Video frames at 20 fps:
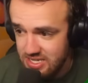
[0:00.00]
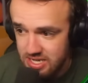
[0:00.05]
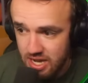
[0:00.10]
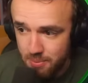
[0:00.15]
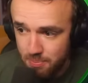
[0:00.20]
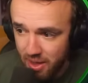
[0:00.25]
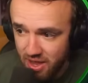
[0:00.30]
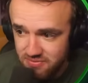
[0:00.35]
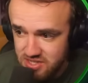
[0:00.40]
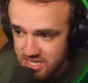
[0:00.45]
up,
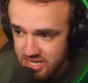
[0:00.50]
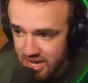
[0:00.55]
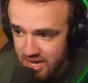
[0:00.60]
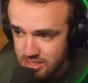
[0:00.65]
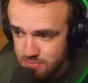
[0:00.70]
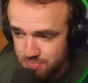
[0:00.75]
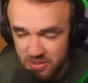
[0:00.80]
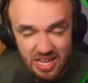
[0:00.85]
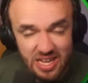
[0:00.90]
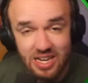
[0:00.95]

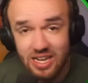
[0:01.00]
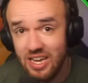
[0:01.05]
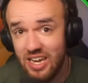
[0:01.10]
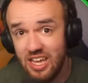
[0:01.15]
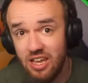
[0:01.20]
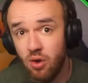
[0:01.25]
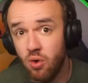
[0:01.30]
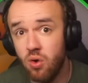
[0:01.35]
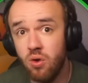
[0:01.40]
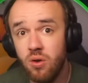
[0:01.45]
FCSB and
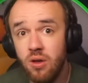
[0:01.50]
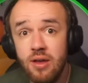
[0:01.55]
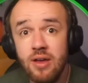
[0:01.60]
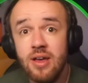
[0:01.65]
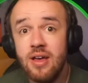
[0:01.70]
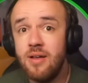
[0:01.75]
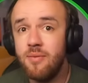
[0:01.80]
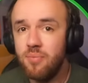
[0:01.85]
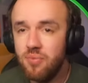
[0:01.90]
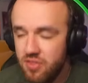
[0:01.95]
Lyon.
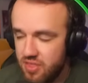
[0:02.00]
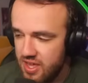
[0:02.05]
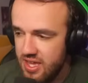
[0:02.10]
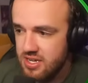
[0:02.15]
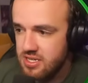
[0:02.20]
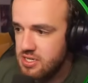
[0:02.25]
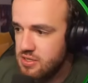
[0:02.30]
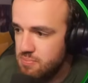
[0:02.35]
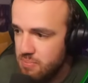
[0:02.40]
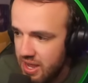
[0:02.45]

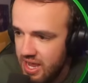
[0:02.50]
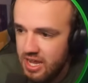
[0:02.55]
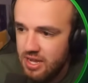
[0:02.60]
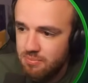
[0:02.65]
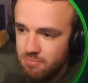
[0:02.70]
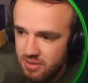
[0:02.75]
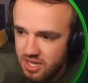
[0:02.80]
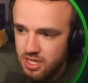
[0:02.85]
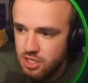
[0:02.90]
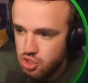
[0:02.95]
This made
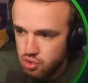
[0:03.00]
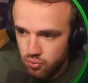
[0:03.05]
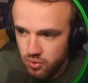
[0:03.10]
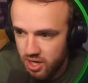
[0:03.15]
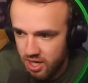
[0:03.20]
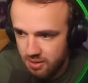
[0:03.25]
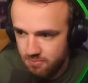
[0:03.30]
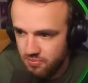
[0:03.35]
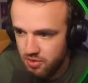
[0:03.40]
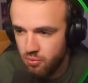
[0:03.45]
me dream. The